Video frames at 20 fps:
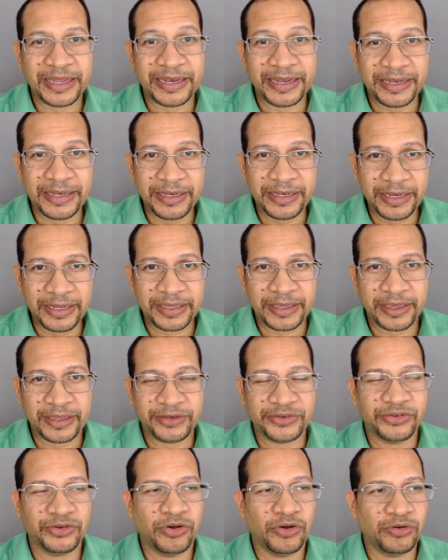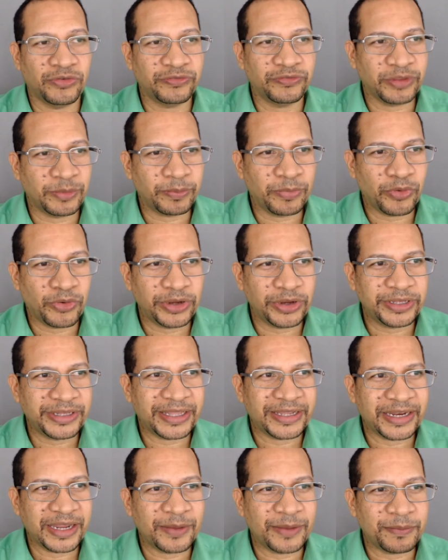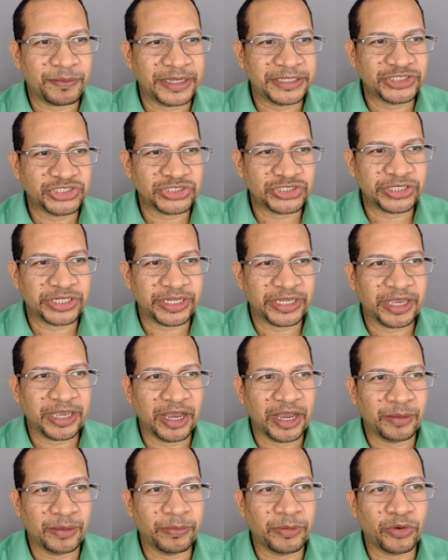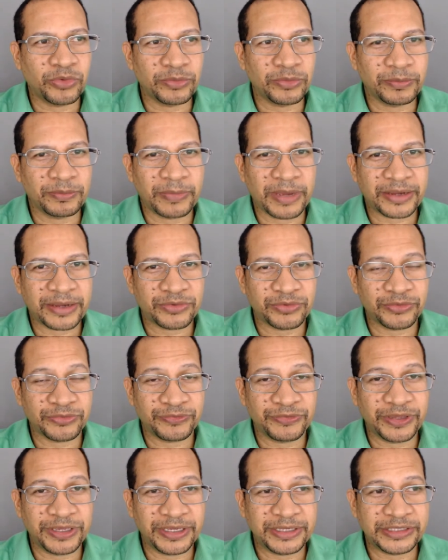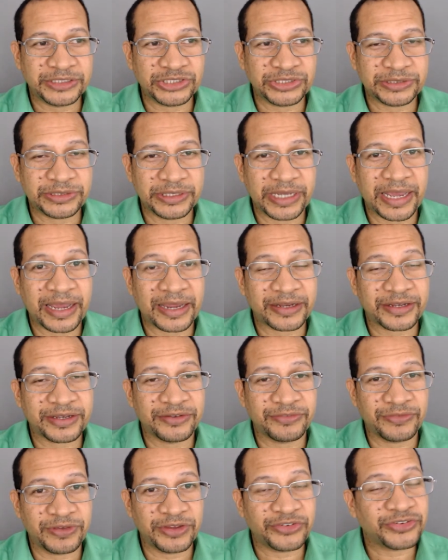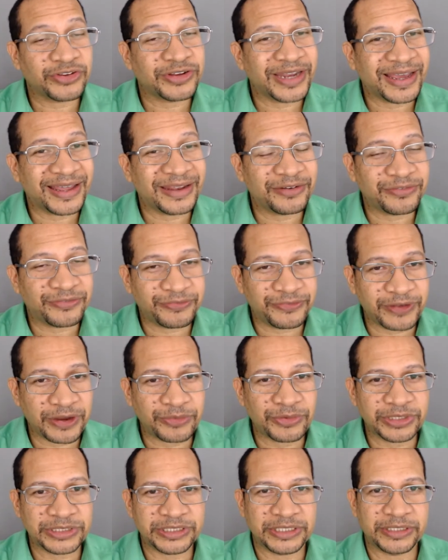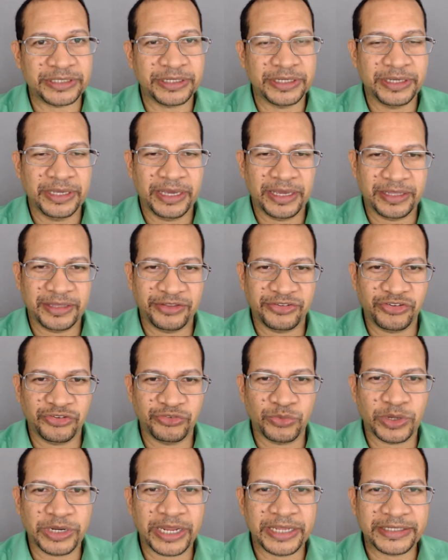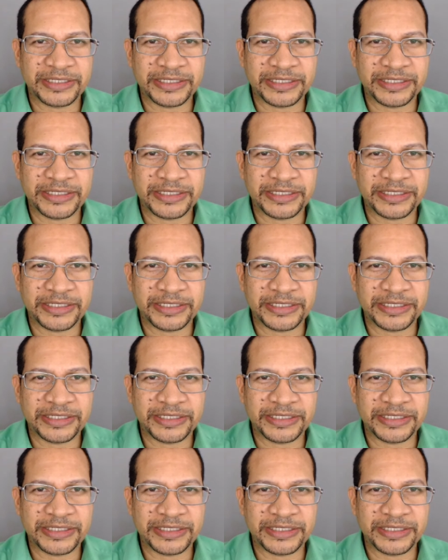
an indicator of the point that I'm mentioning about macrophage activation and ferritin. And this is what I